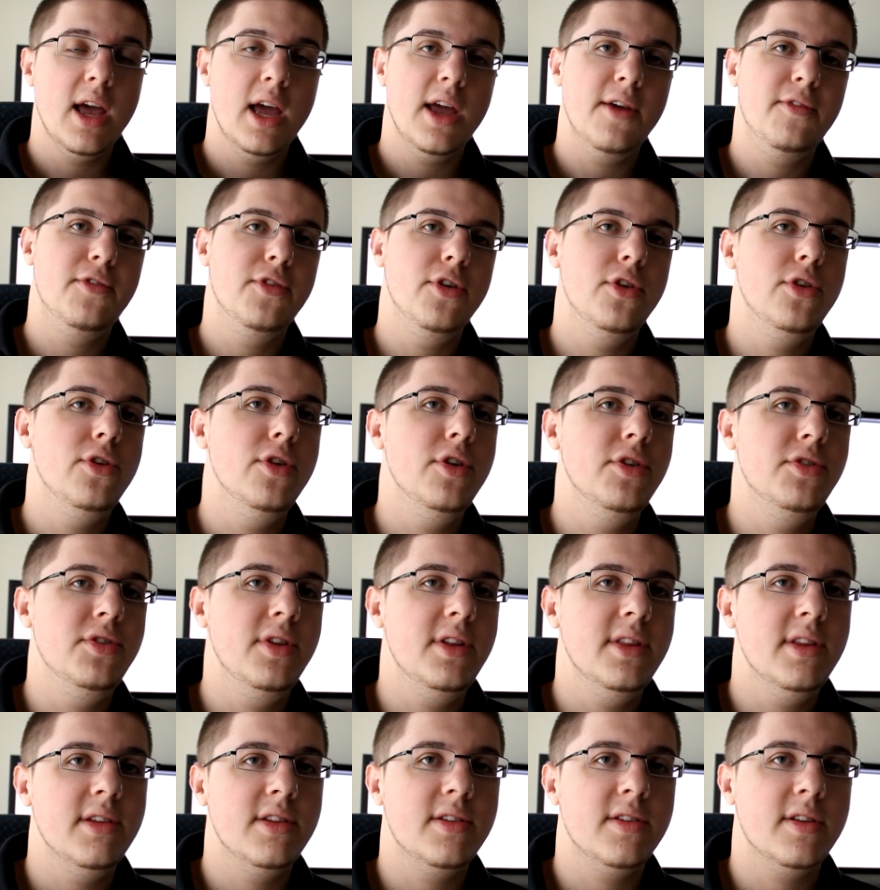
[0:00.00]
if you're
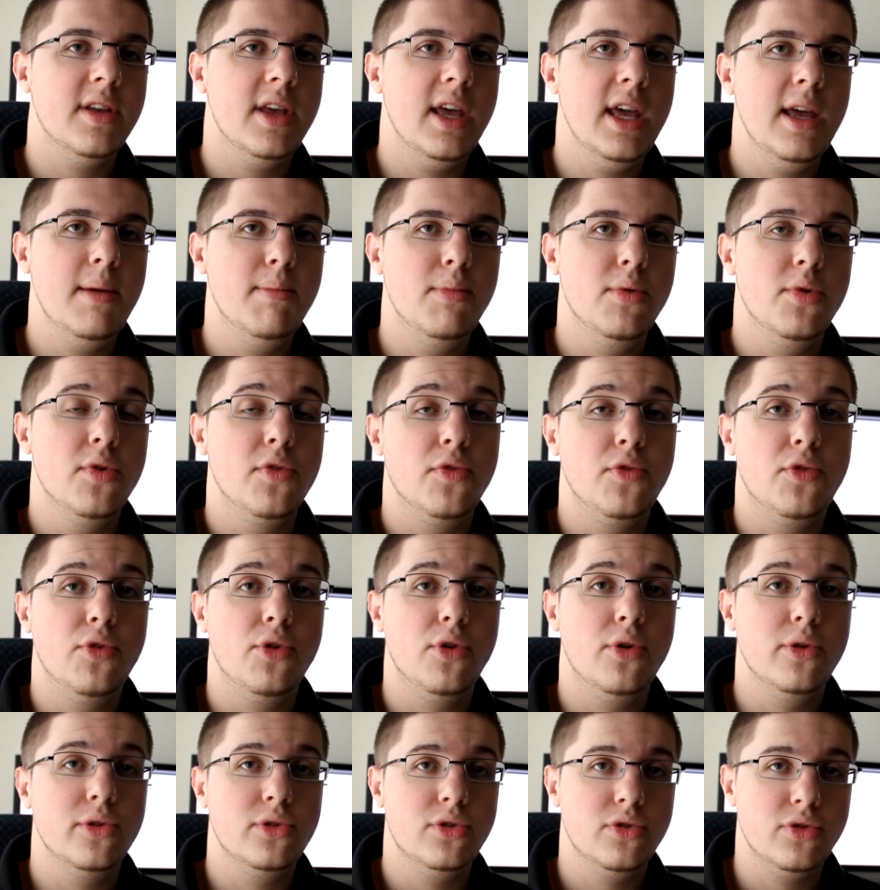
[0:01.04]
using this keyboard
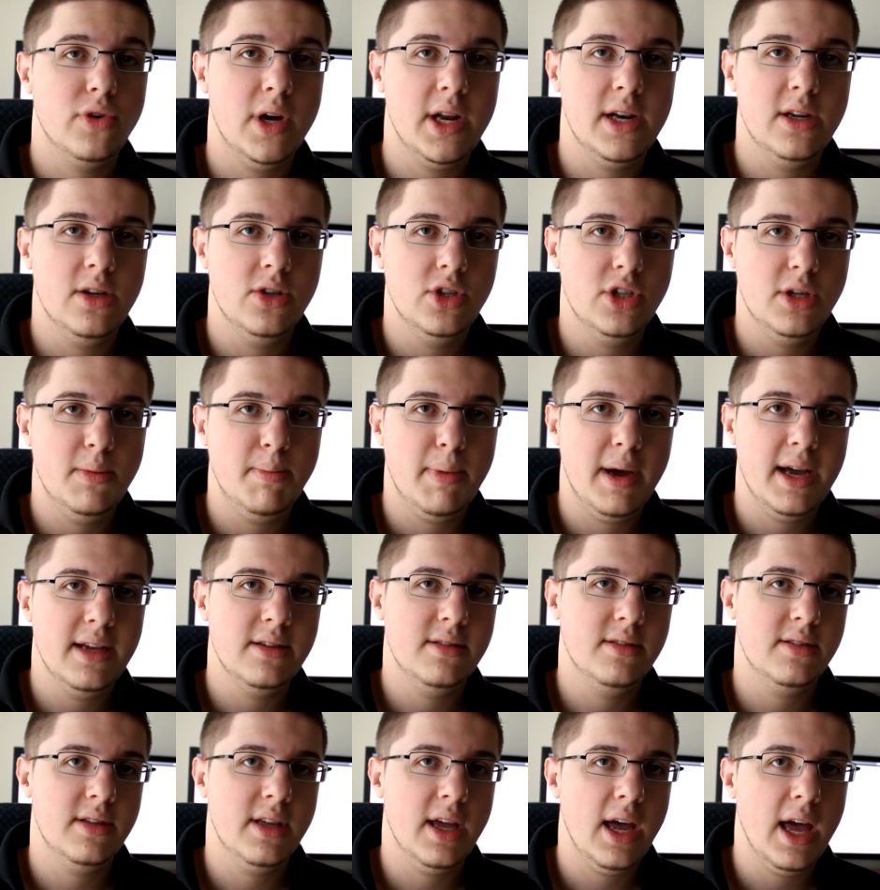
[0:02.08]
for strategy
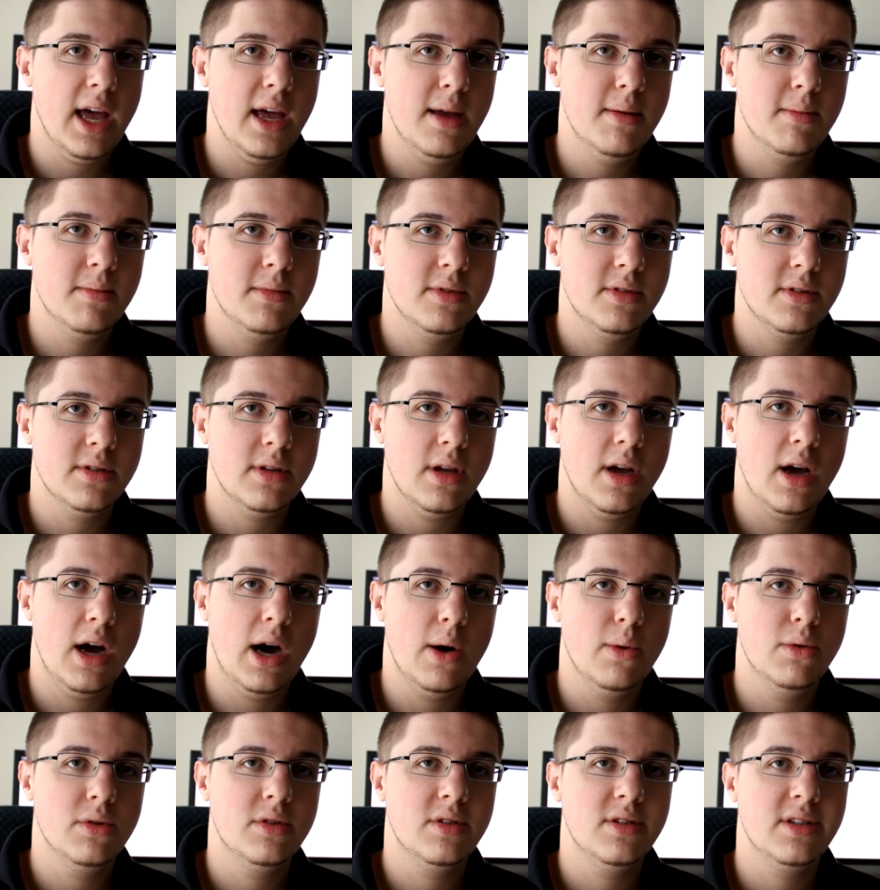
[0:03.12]
based games,
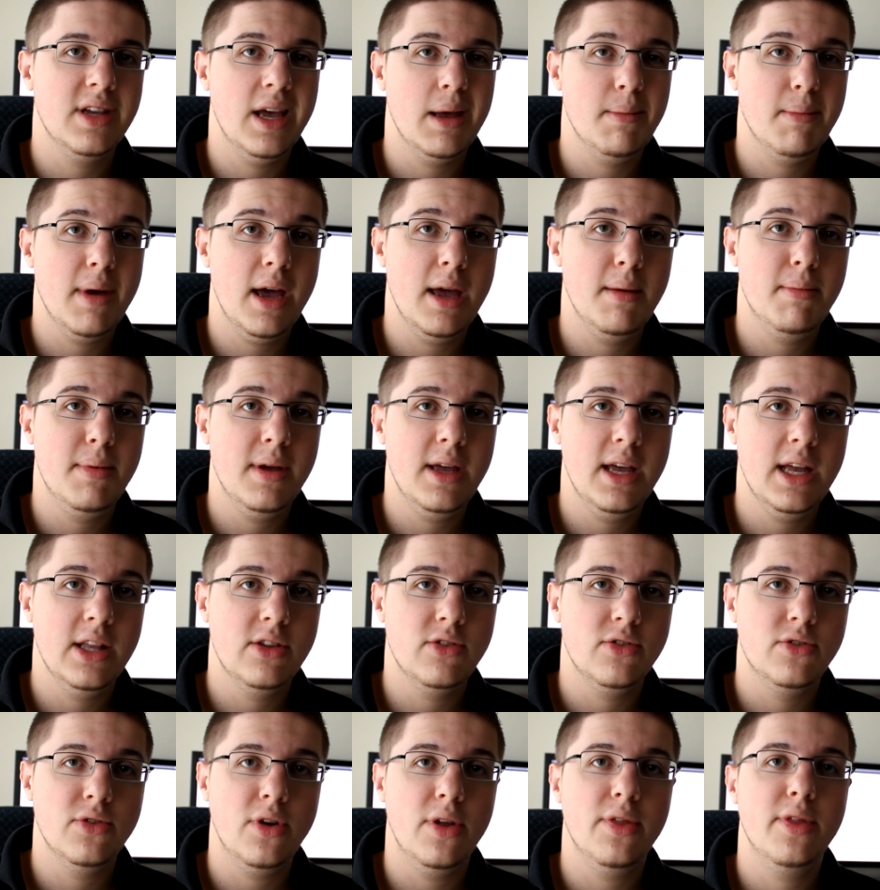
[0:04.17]
I would say maybe
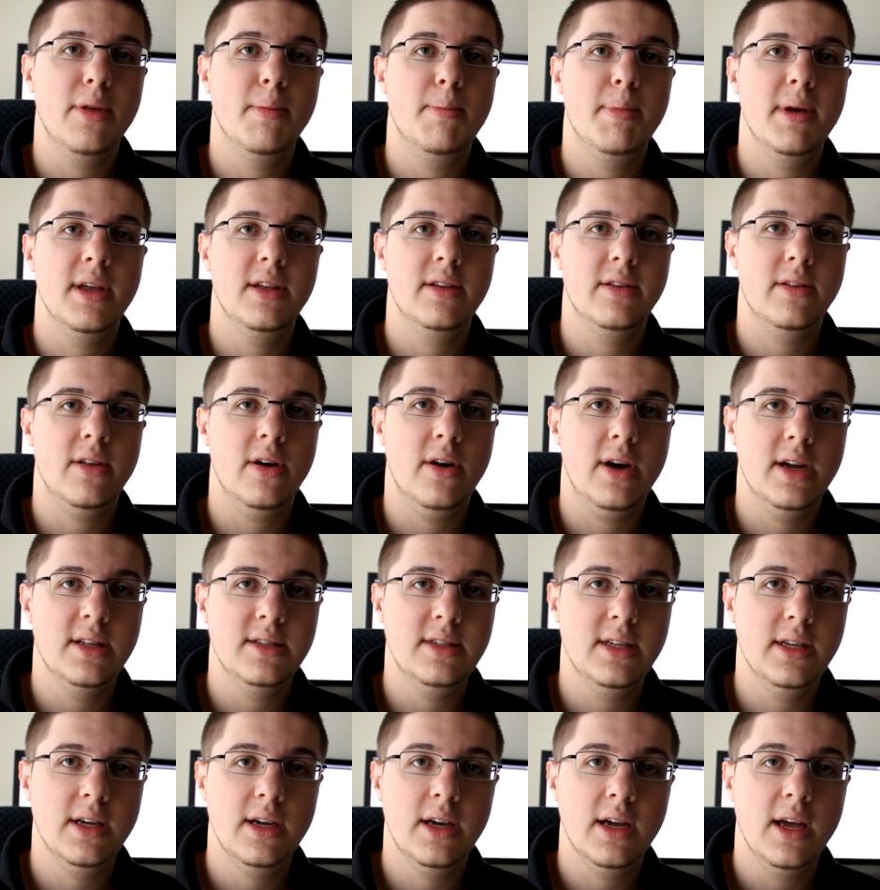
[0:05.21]
it's not the best
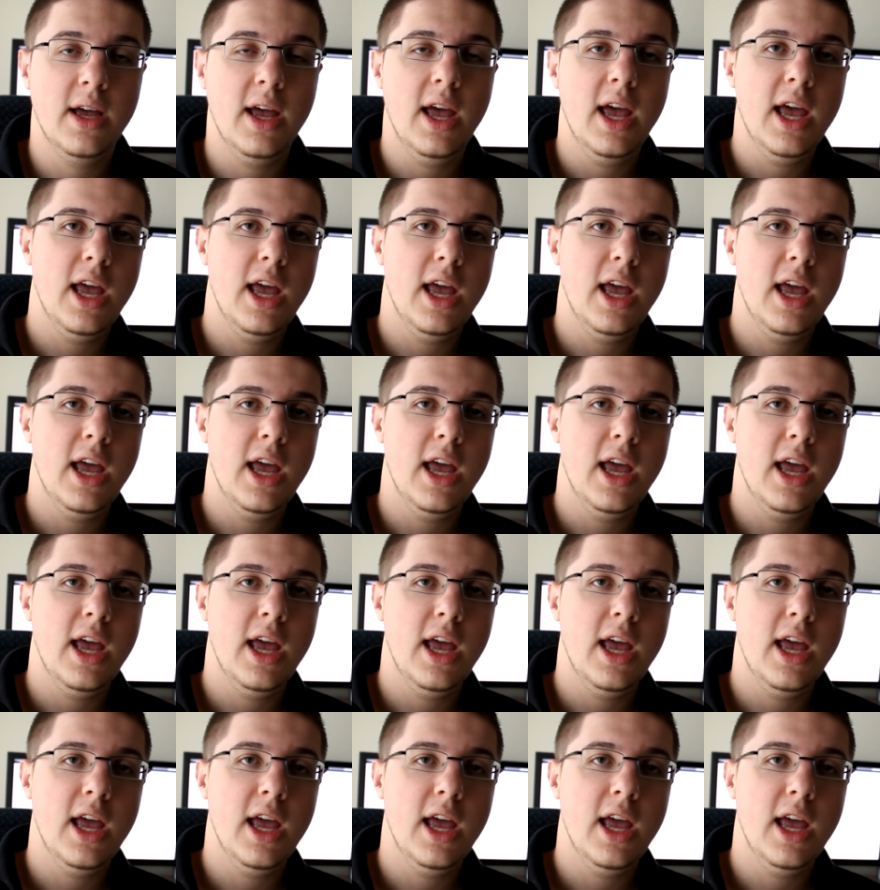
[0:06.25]
idea.